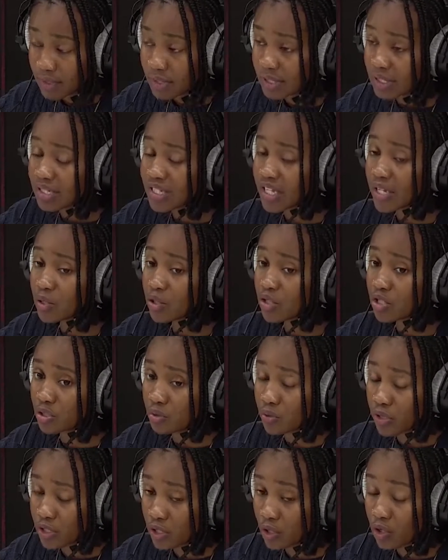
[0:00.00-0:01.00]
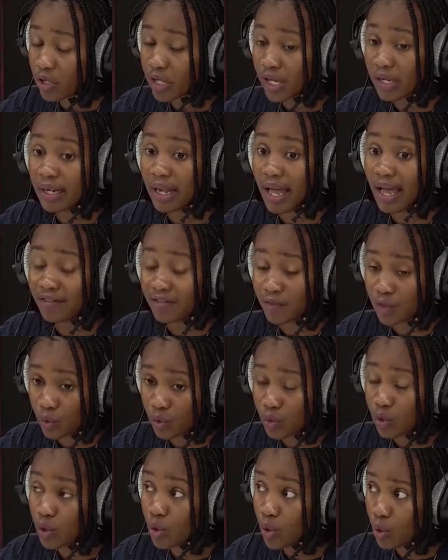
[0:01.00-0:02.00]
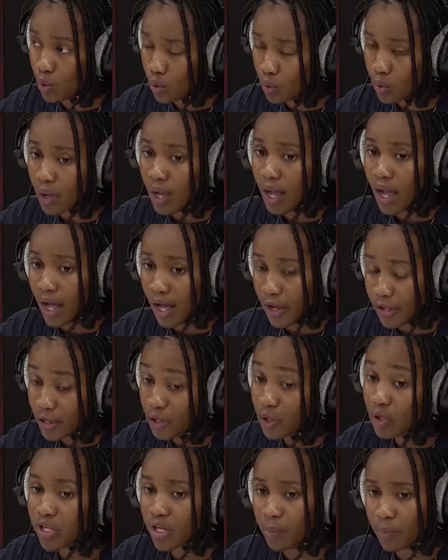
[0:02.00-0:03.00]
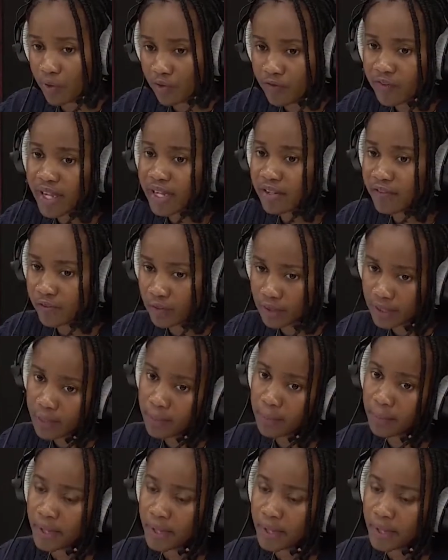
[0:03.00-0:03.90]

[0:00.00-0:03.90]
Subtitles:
These are your children. You're mm-hmm. gonna have to know how you're gonna provide for them."